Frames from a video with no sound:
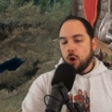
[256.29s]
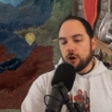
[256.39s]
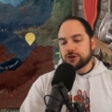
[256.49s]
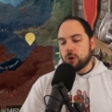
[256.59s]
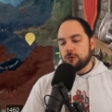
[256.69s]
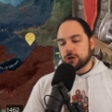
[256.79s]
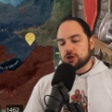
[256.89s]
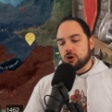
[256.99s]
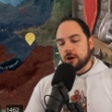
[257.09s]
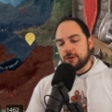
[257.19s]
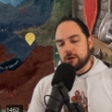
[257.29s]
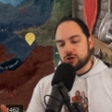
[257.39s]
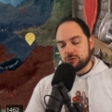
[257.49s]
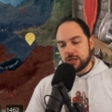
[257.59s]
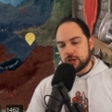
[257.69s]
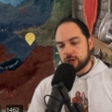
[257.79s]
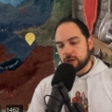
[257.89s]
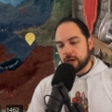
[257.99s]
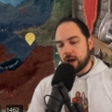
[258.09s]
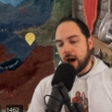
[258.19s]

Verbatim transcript: Also, if we just talk very strategically,